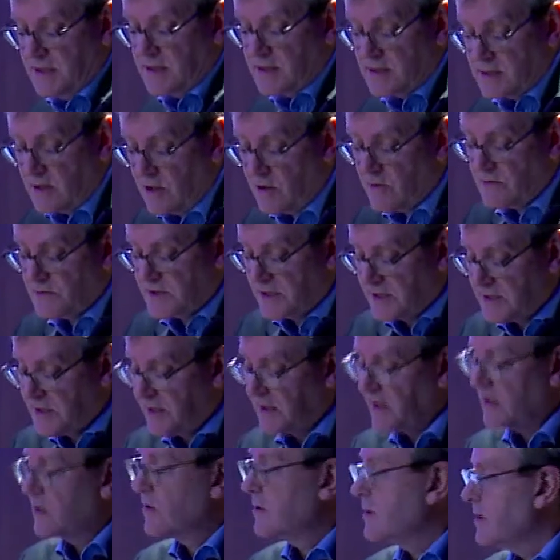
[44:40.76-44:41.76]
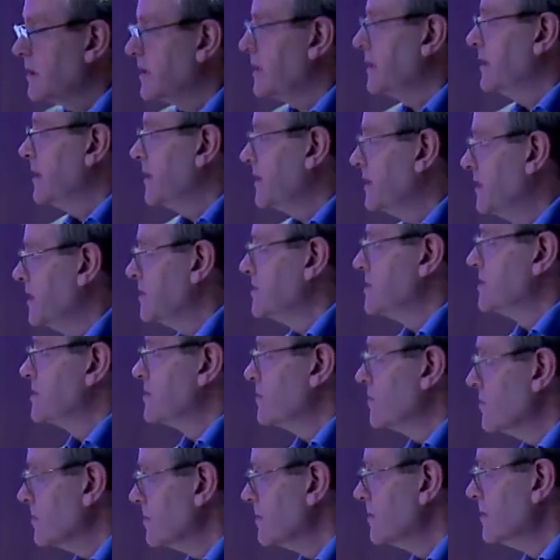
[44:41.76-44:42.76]
dissolves, it's going to look like an architecture
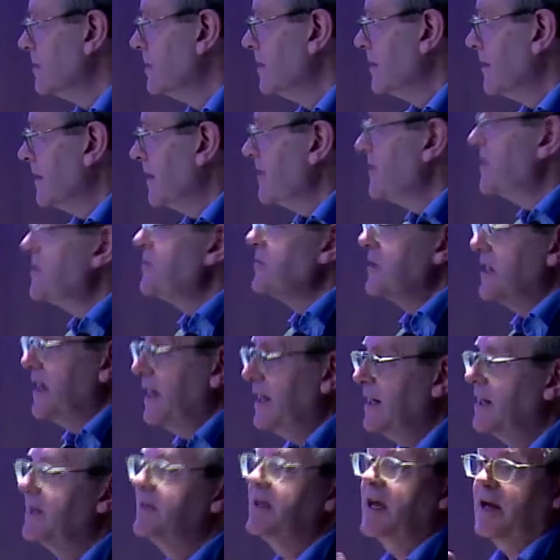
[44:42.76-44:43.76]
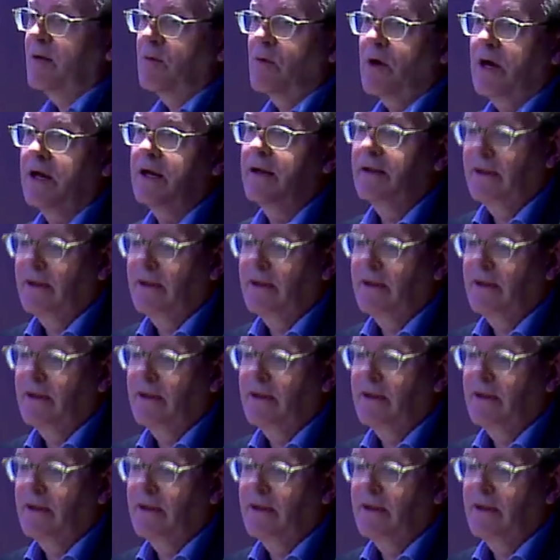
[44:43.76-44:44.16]
school. And I think we're headed that way.